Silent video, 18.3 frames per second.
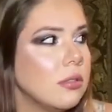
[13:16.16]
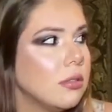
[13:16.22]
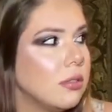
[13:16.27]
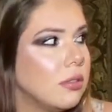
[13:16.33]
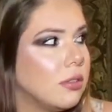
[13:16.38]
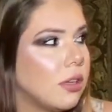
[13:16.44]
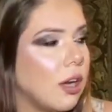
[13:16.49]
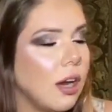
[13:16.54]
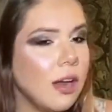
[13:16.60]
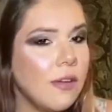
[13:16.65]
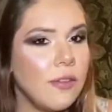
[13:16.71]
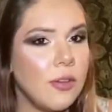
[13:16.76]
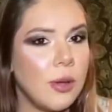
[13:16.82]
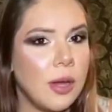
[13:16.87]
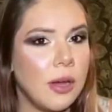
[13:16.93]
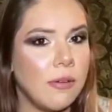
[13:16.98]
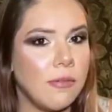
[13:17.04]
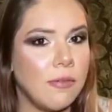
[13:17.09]
sorry if you
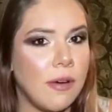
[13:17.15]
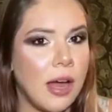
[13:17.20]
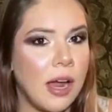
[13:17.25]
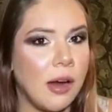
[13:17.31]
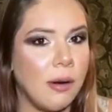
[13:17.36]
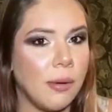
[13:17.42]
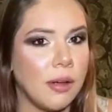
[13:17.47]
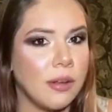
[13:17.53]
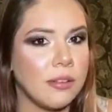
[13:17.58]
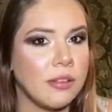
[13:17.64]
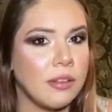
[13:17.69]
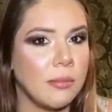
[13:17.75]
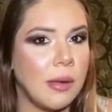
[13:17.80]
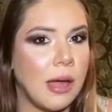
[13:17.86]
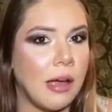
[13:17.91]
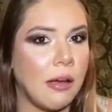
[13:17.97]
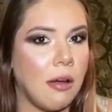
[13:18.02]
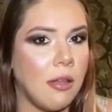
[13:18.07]
hear fireworks in the
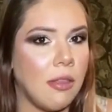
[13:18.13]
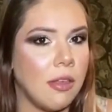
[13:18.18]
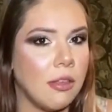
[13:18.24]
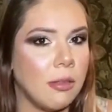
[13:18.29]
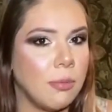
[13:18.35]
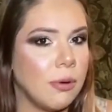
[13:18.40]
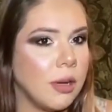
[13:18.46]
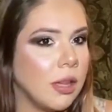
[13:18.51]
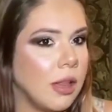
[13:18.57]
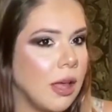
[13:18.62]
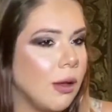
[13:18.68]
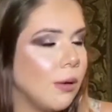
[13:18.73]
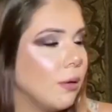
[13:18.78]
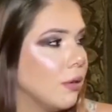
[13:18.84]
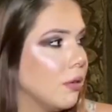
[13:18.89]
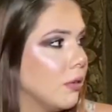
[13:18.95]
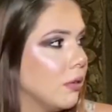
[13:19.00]
background, that was pretty loud.